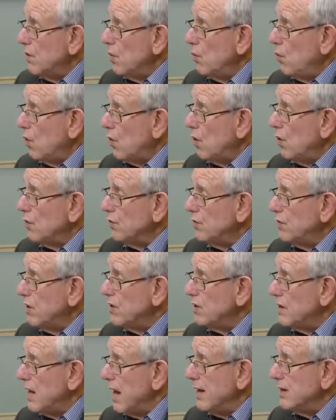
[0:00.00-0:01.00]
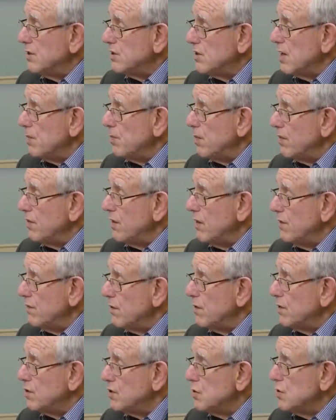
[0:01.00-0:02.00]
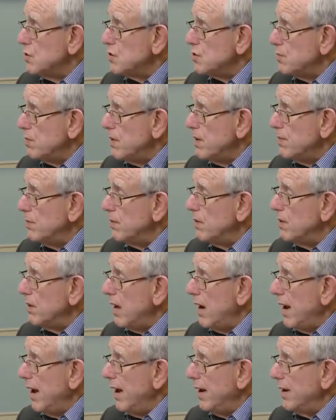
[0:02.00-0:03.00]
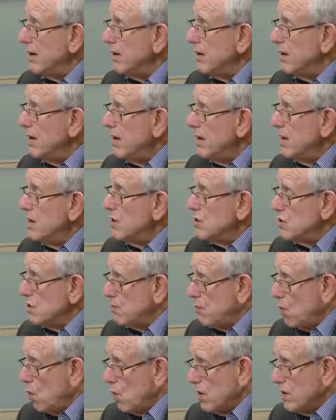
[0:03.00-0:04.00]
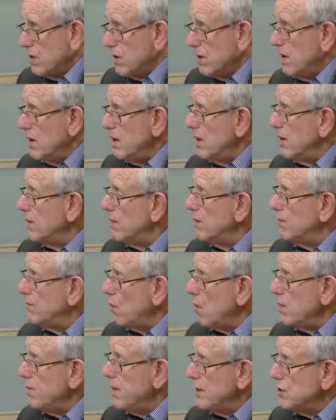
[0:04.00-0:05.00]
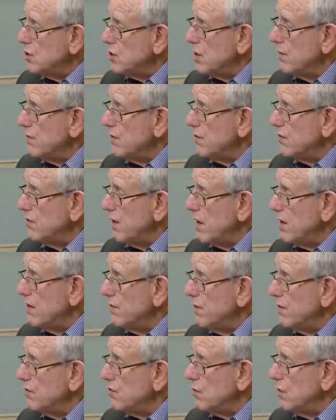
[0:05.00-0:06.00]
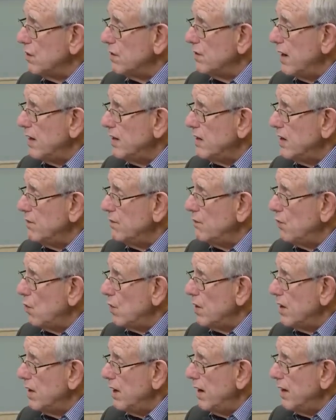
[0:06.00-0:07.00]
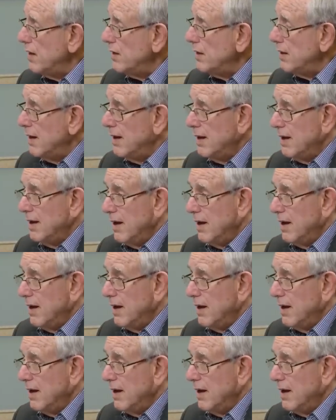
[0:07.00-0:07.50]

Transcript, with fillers: the world did gain sympathy for the Jewish people and supported the formation of the State of Israel in nineteen forty-eight.